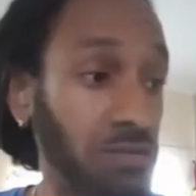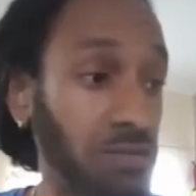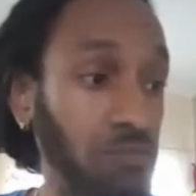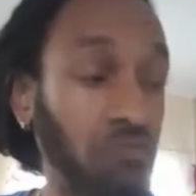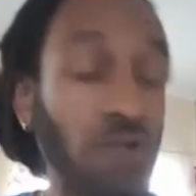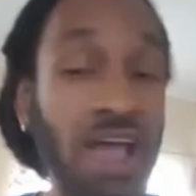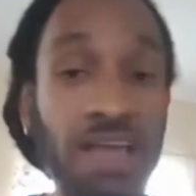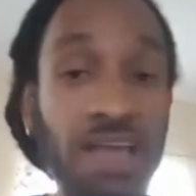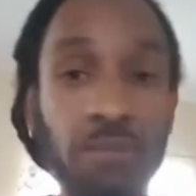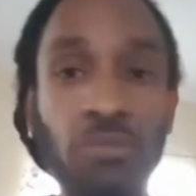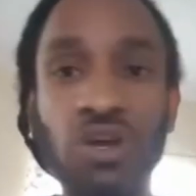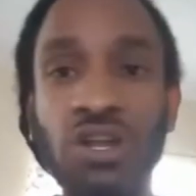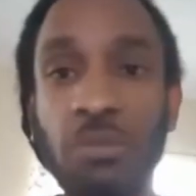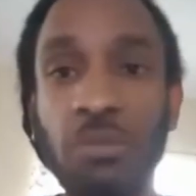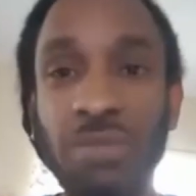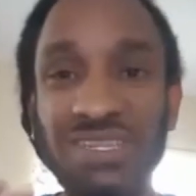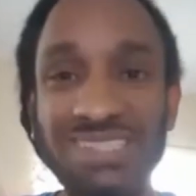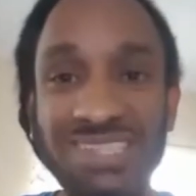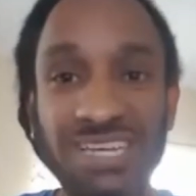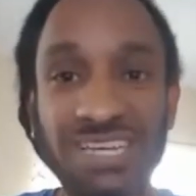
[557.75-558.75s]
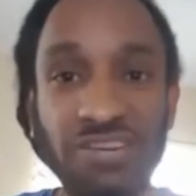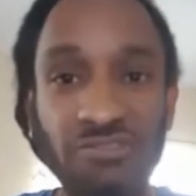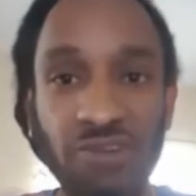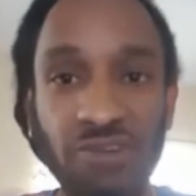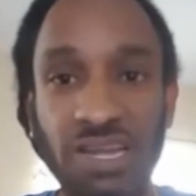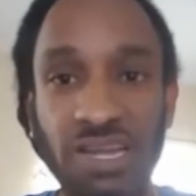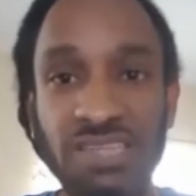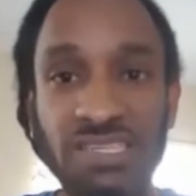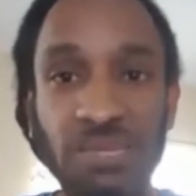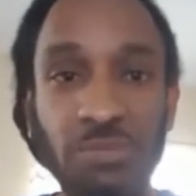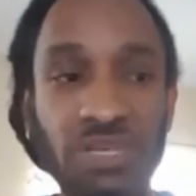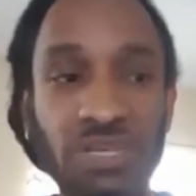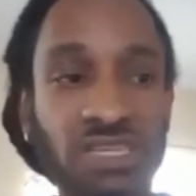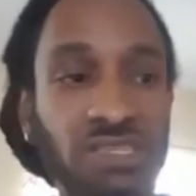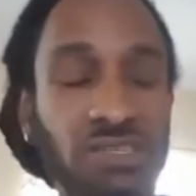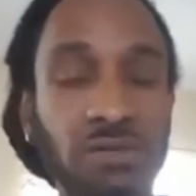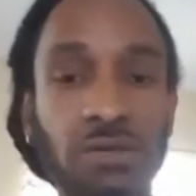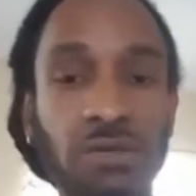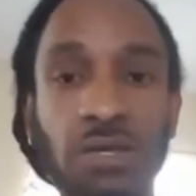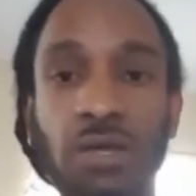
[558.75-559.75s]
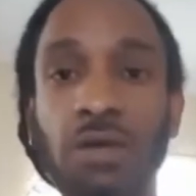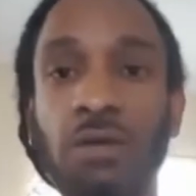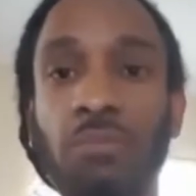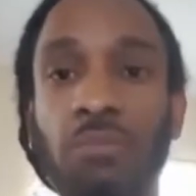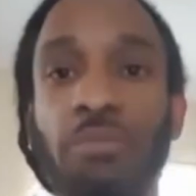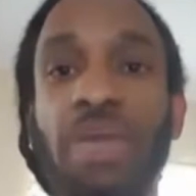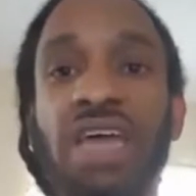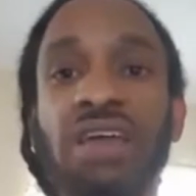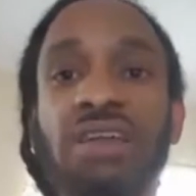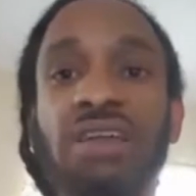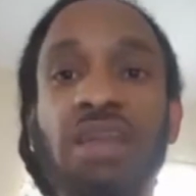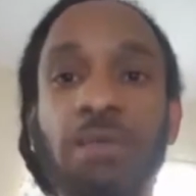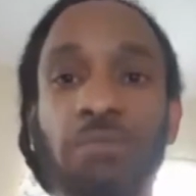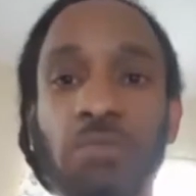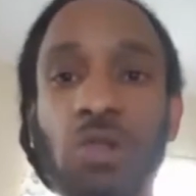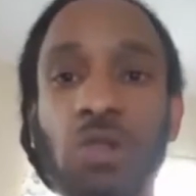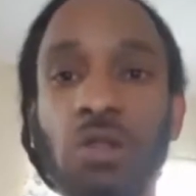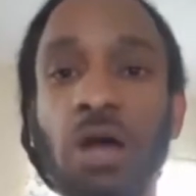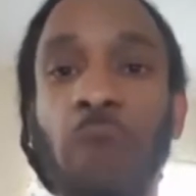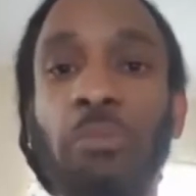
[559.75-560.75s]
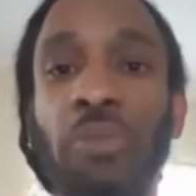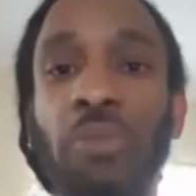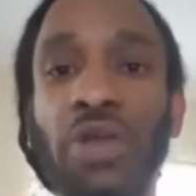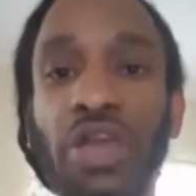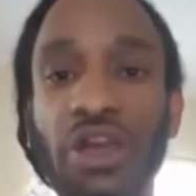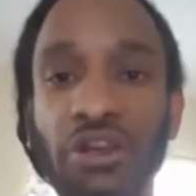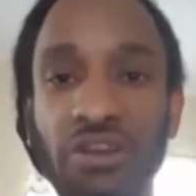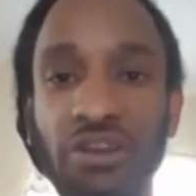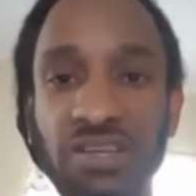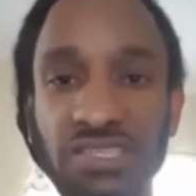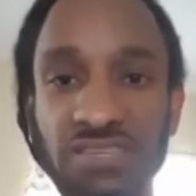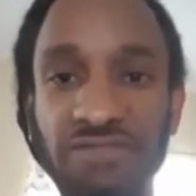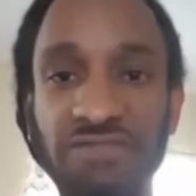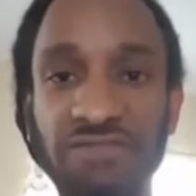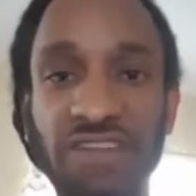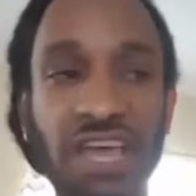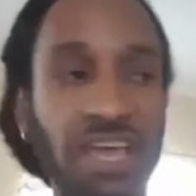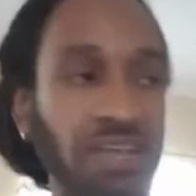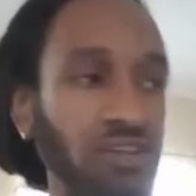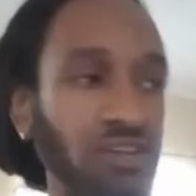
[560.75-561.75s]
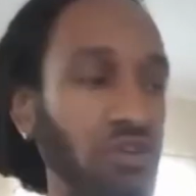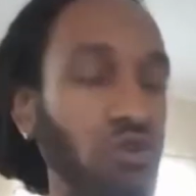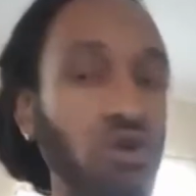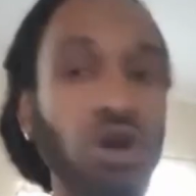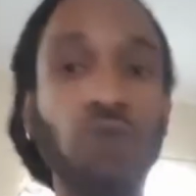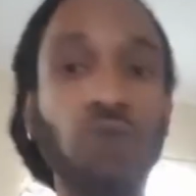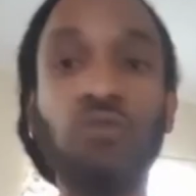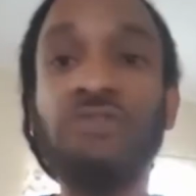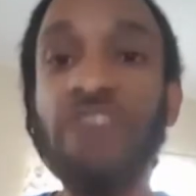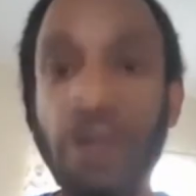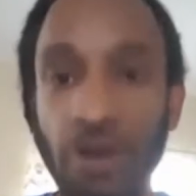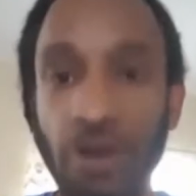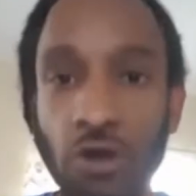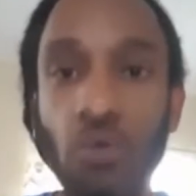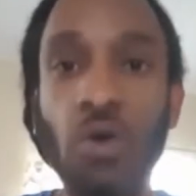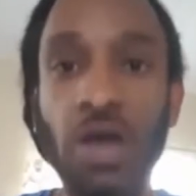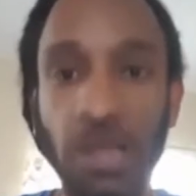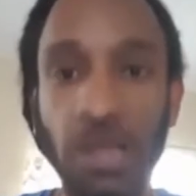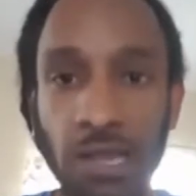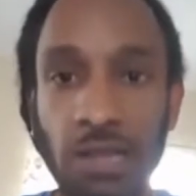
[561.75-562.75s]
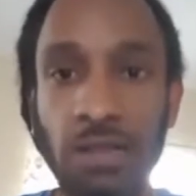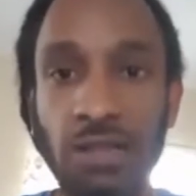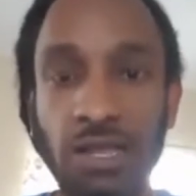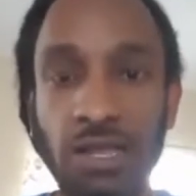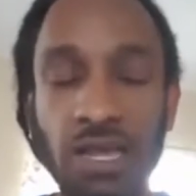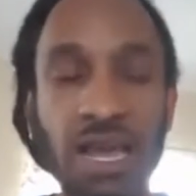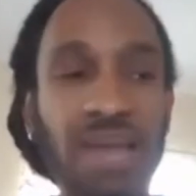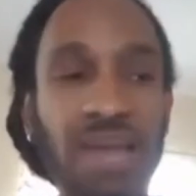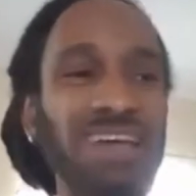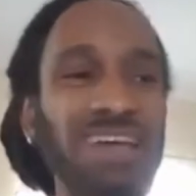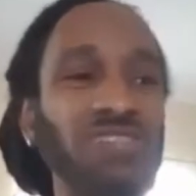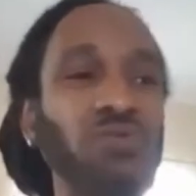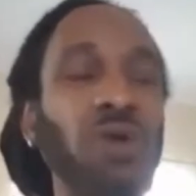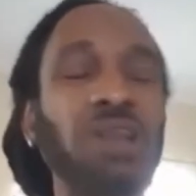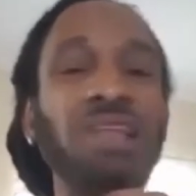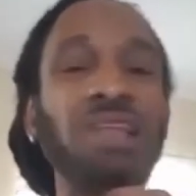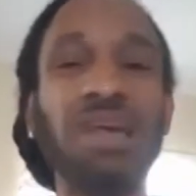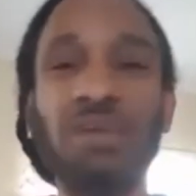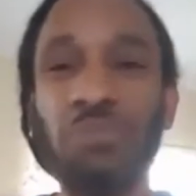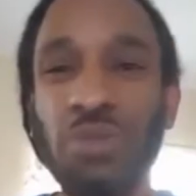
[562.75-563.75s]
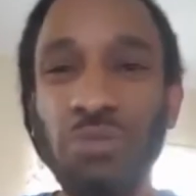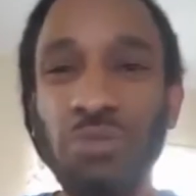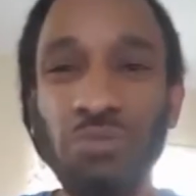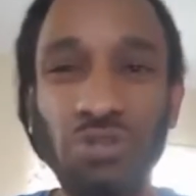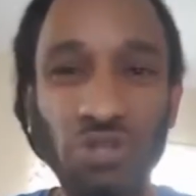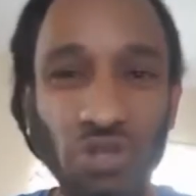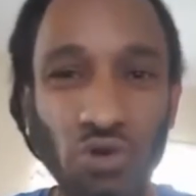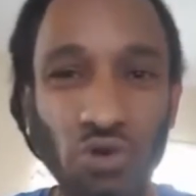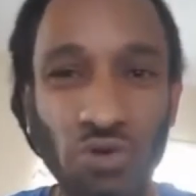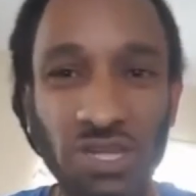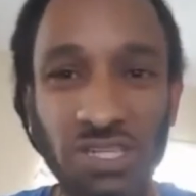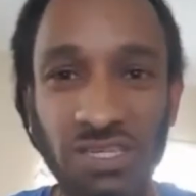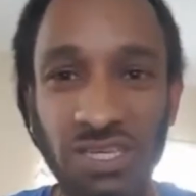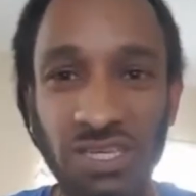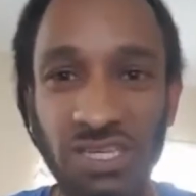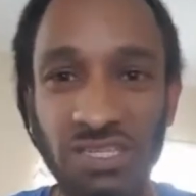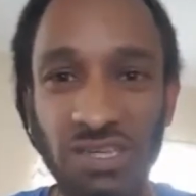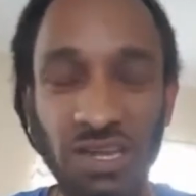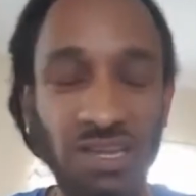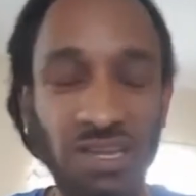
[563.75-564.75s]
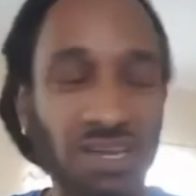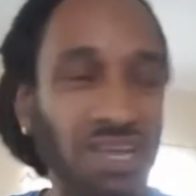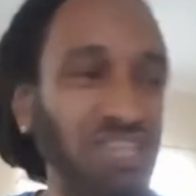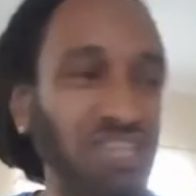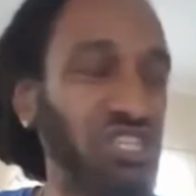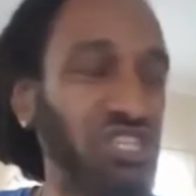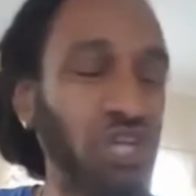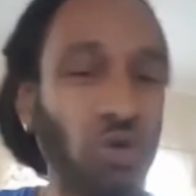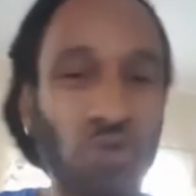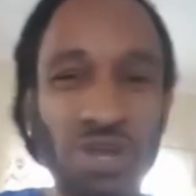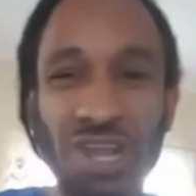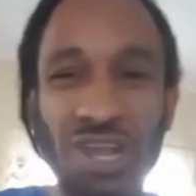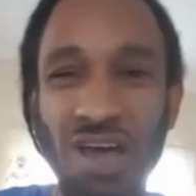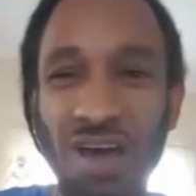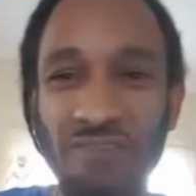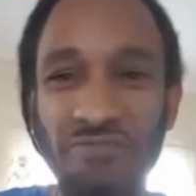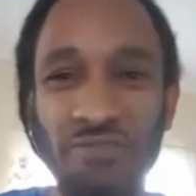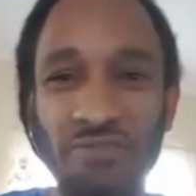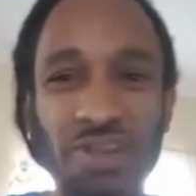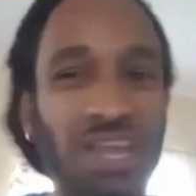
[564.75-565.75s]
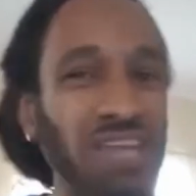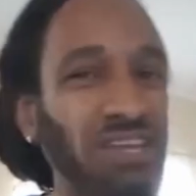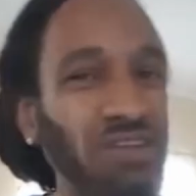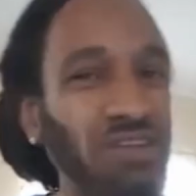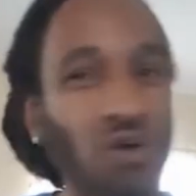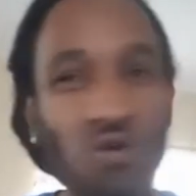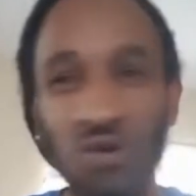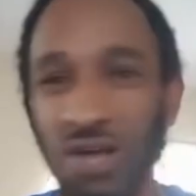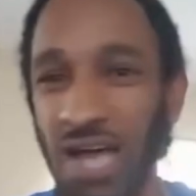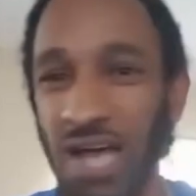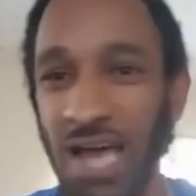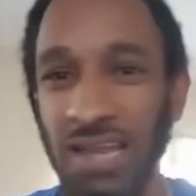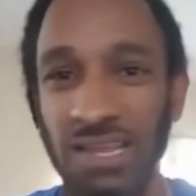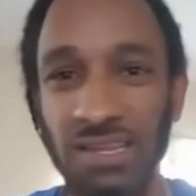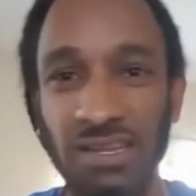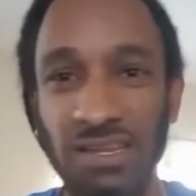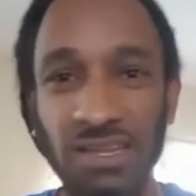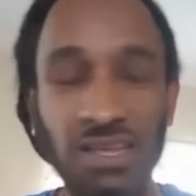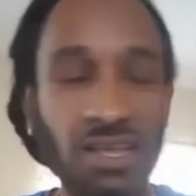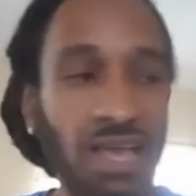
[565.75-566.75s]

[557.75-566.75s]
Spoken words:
Right? But the materialism is to make them appear as if they doing very well. And that's what a lot of people doing to each other. They showing off when they don't got it.